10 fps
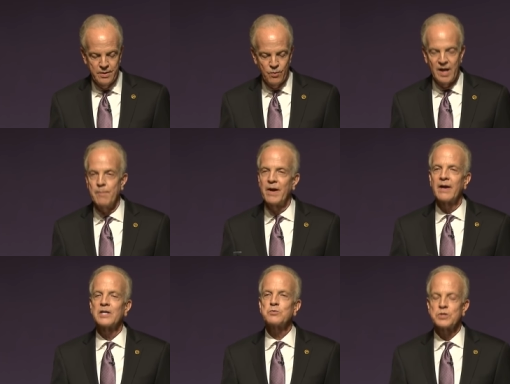while
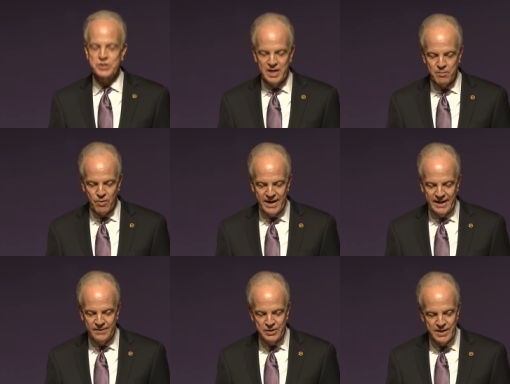Americans were
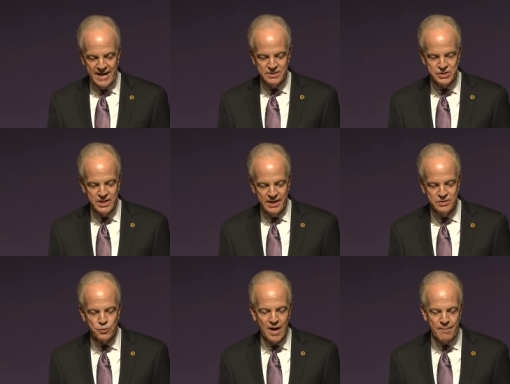celebrating in the United
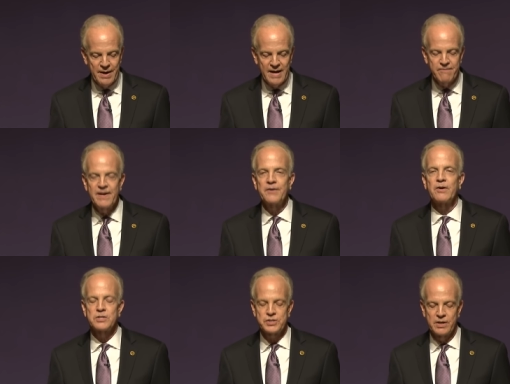States, Robba and I found
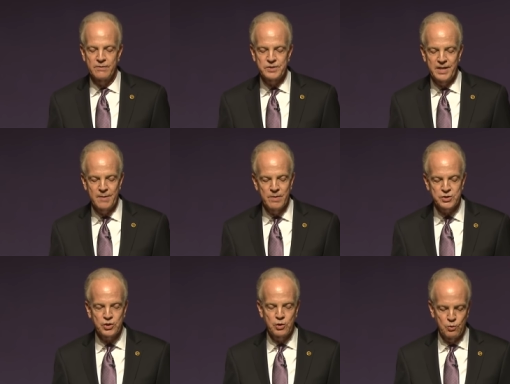ourselves in a
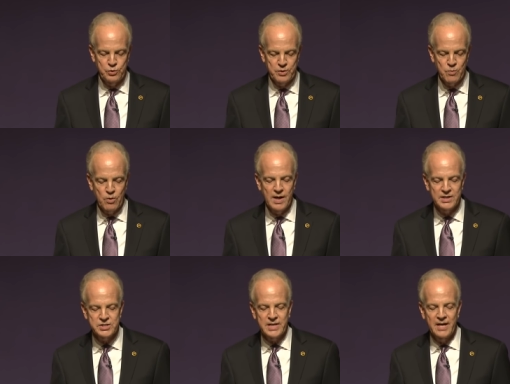much colder, more
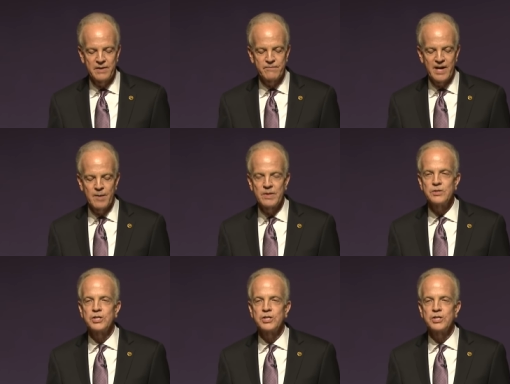hostile environment